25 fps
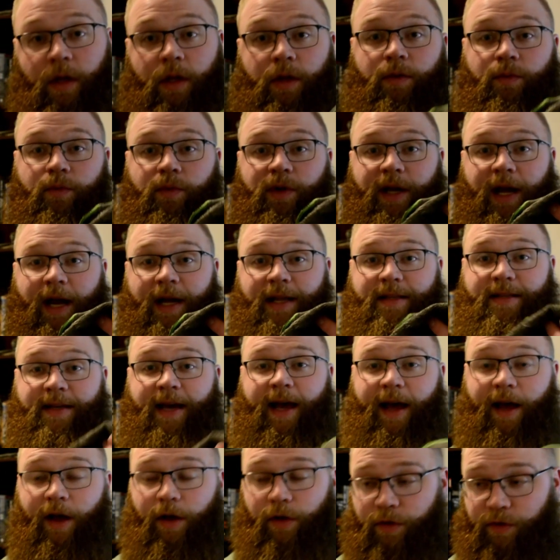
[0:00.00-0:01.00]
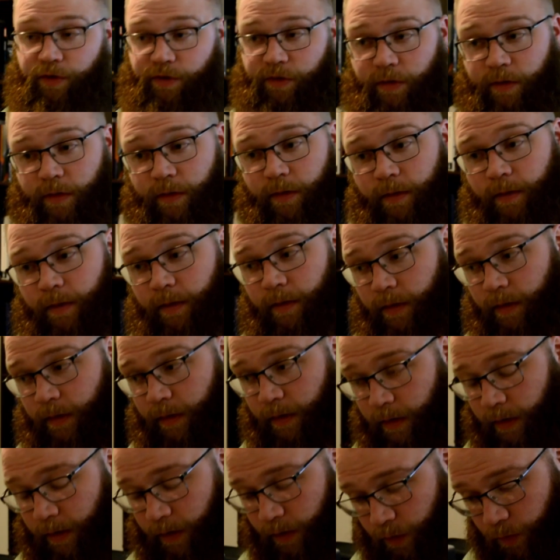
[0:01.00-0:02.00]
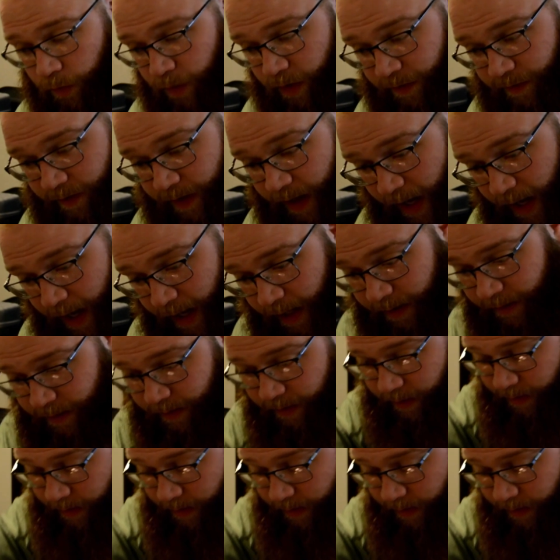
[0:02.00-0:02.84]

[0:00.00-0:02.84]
We got towels. We've got